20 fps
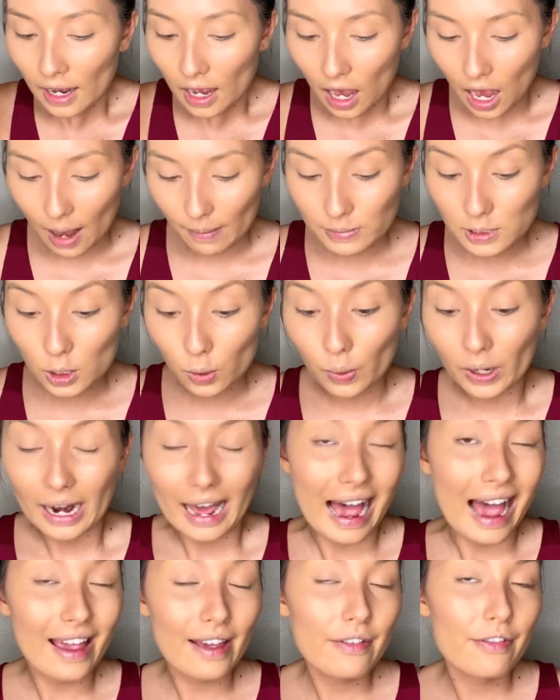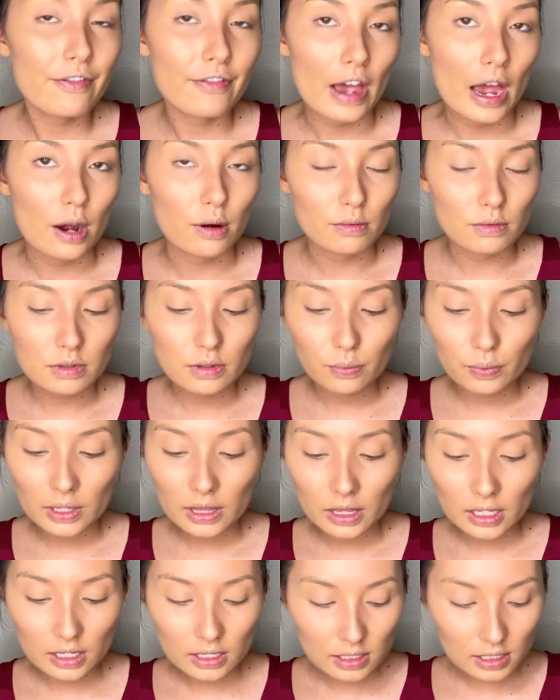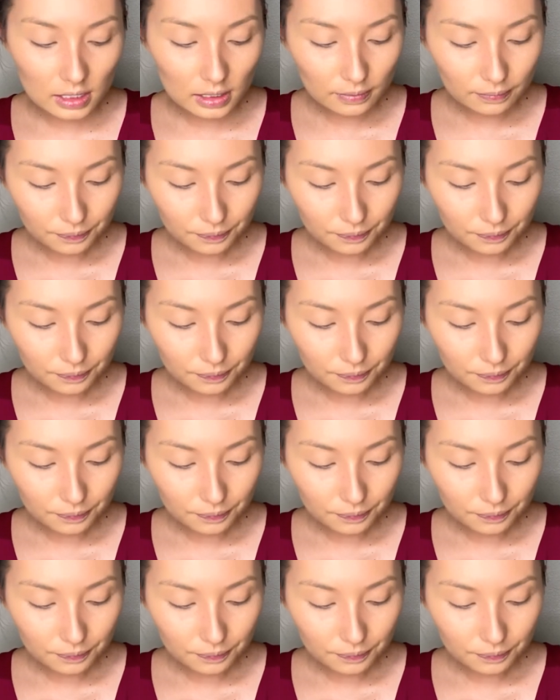Um, so what I have found with this